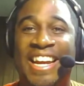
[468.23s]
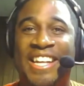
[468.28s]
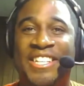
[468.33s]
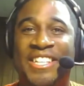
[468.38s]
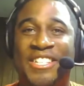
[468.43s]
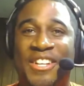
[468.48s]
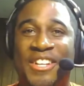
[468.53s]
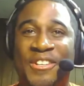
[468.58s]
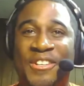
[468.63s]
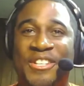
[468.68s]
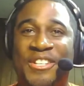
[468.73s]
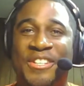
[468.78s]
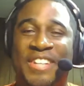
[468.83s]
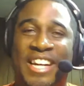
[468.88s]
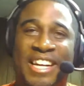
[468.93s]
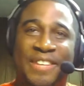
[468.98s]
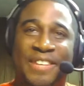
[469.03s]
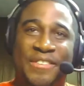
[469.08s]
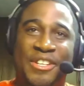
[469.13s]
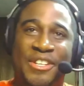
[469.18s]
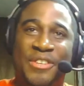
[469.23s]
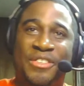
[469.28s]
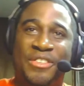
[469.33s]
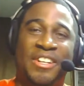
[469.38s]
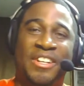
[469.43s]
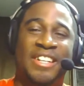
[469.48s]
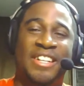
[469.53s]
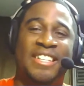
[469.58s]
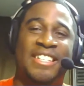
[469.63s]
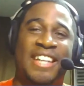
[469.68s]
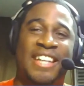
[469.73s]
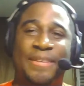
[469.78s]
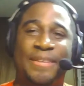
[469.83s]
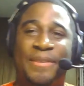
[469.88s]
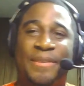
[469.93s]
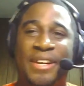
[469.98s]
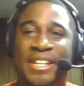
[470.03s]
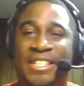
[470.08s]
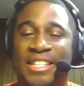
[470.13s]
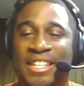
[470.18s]
showed you like when you turned it
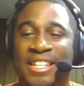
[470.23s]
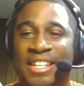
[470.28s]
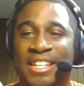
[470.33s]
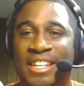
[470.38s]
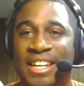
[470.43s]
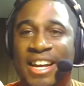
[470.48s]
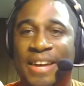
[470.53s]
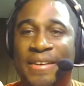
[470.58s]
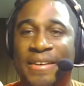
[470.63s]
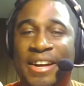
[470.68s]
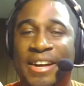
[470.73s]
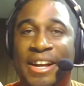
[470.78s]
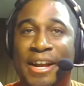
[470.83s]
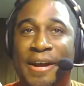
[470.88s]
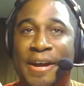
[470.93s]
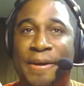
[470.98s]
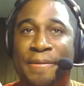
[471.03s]
sideways. Not right now.